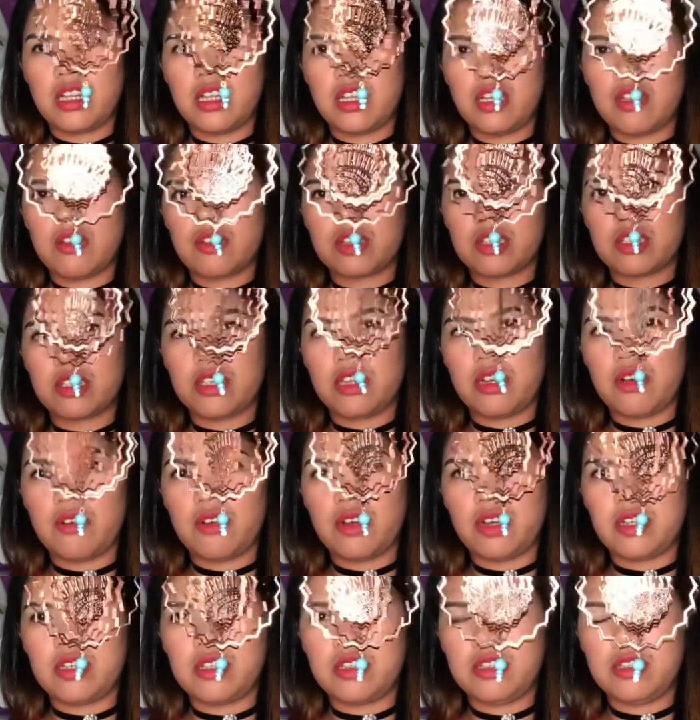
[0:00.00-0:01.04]
Look at that
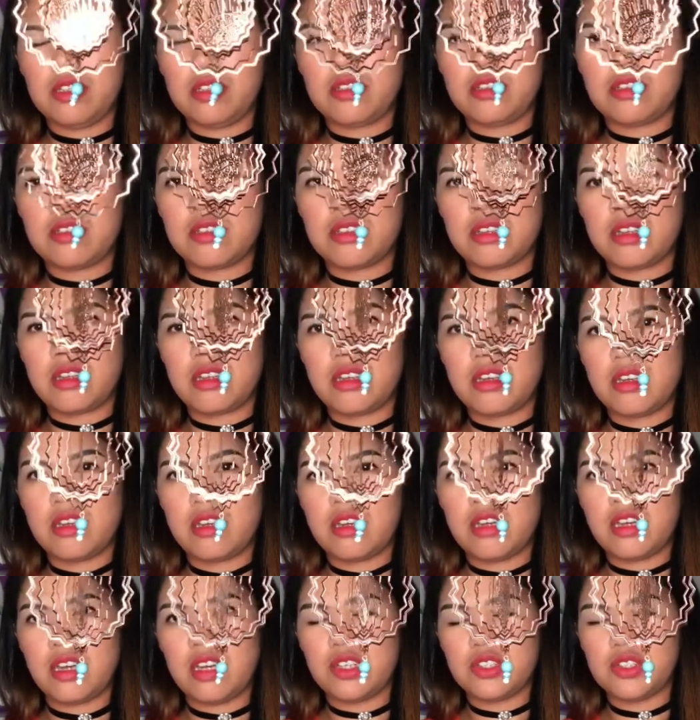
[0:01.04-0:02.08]
one.
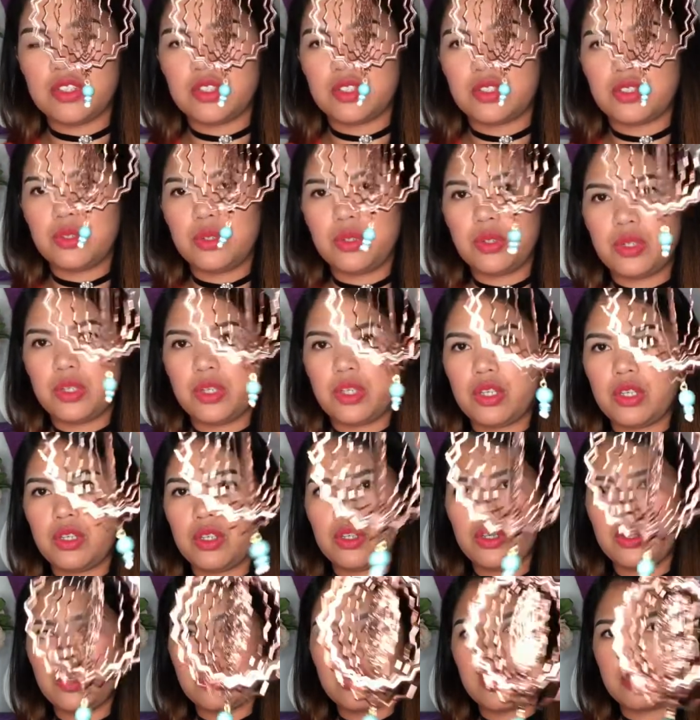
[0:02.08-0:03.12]
It's so
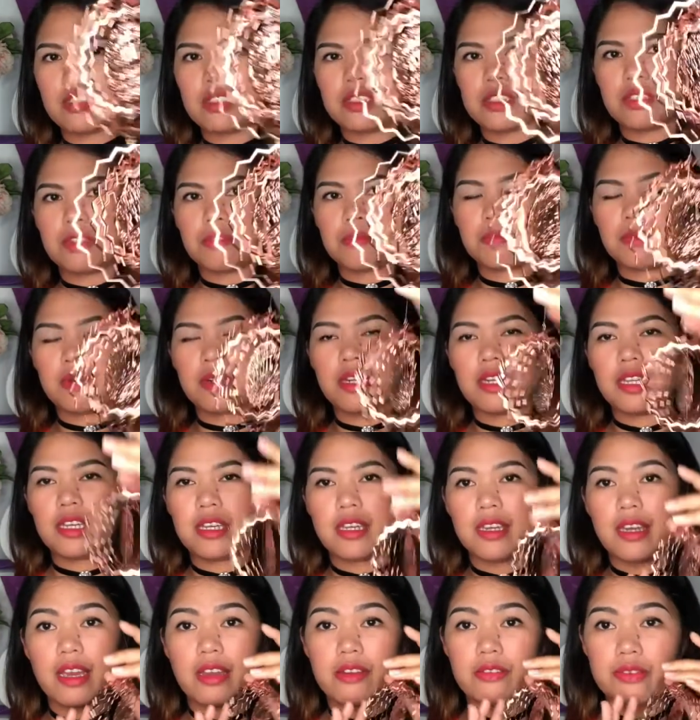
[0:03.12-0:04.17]
cute and so
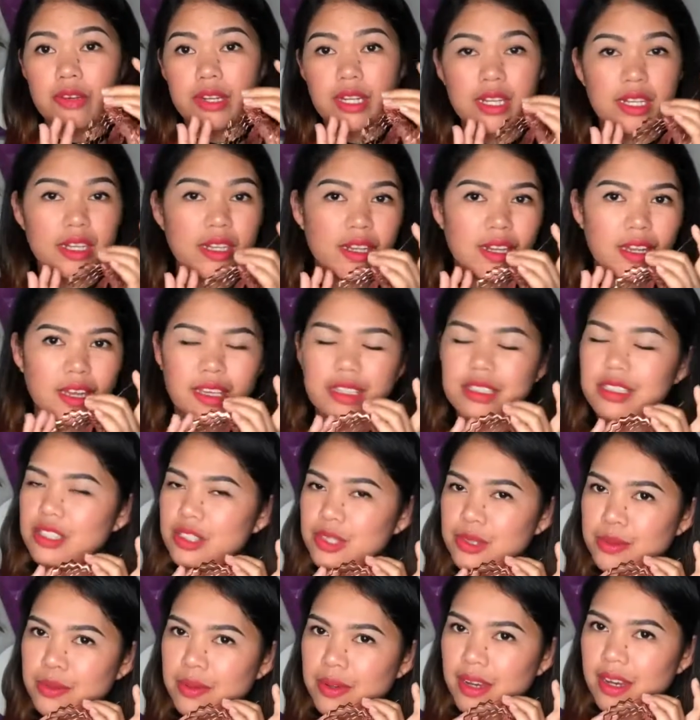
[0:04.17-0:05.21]
pretty. I really like
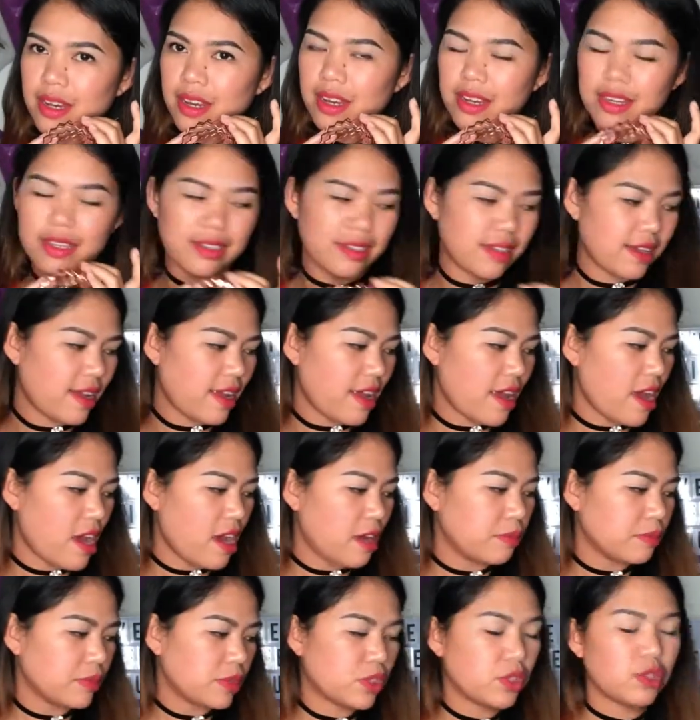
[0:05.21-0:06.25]
this one.
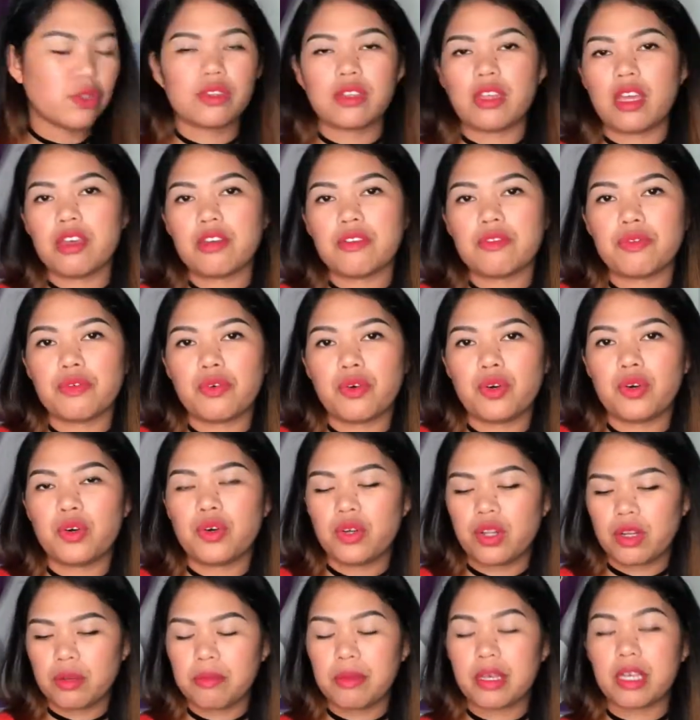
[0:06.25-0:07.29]
I'm so
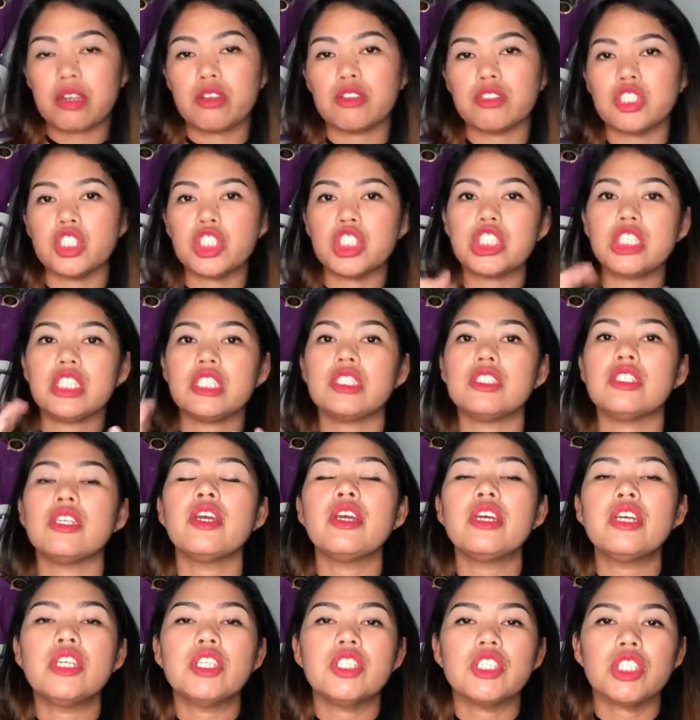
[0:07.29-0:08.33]
thankful because she
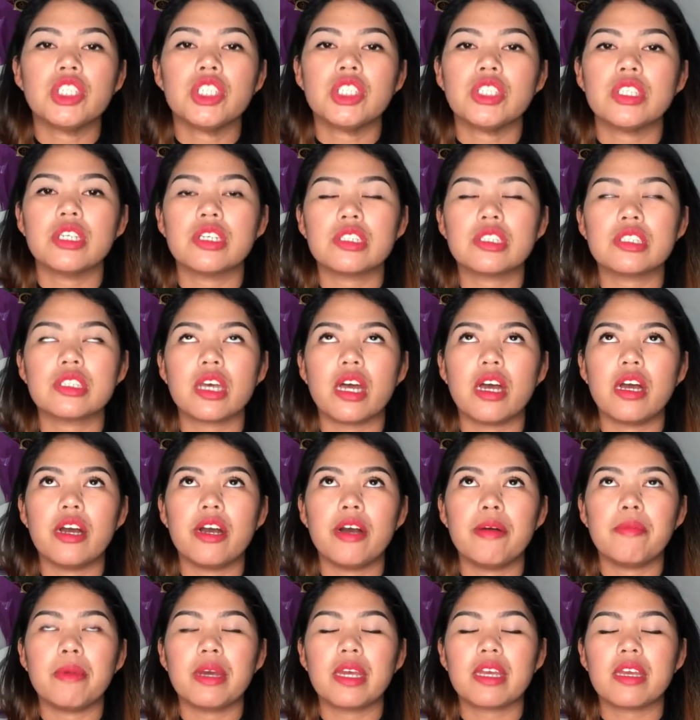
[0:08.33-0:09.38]
just
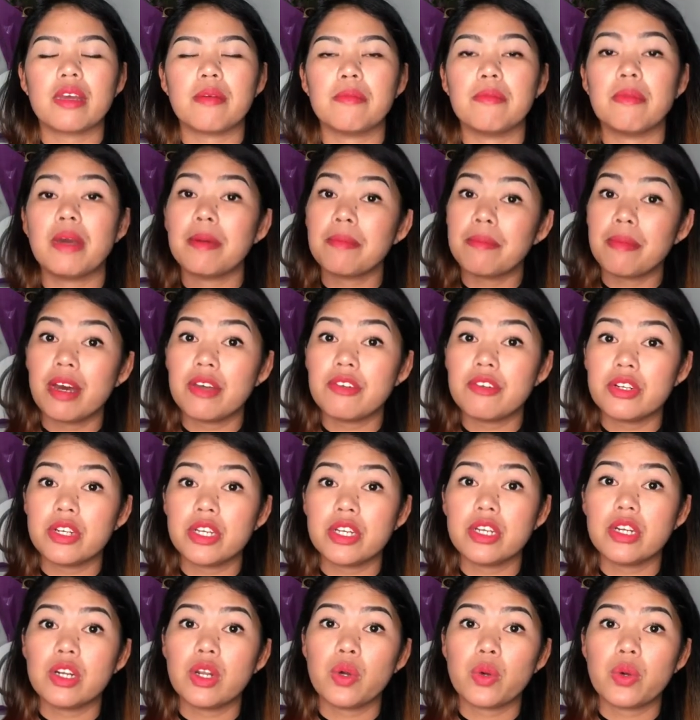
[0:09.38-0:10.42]
my
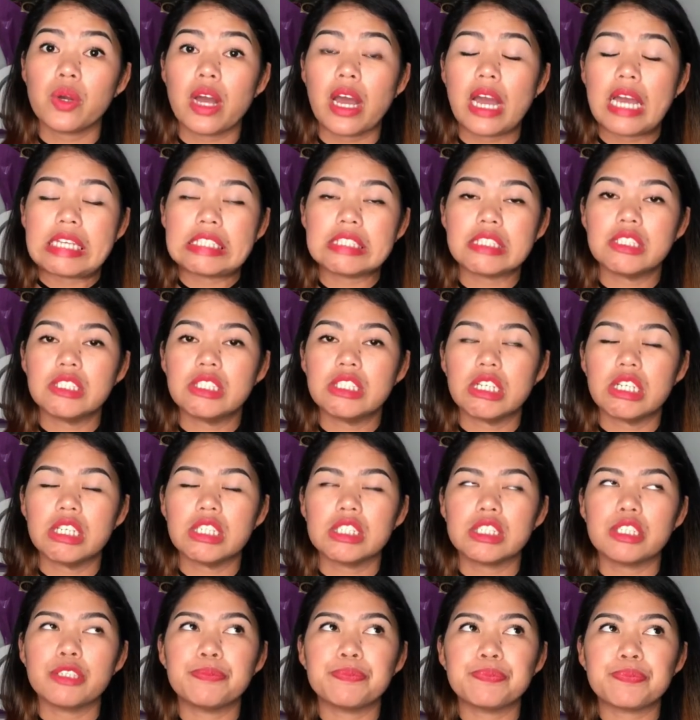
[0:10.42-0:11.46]
mother-in-law, guys,
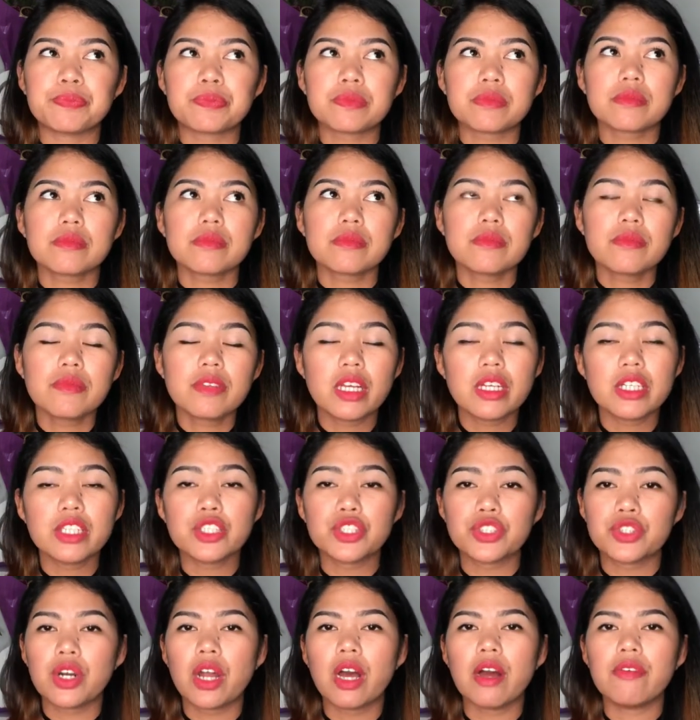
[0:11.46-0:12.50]
just
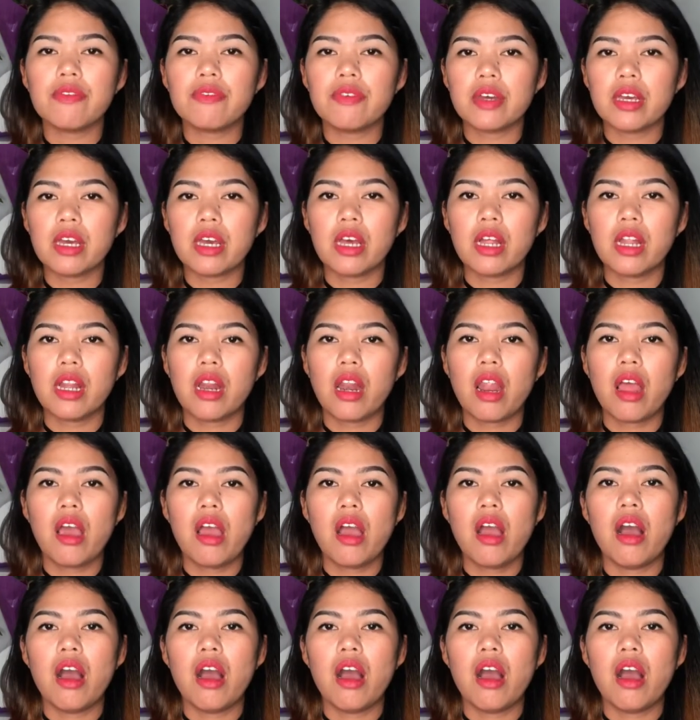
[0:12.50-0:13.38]
travel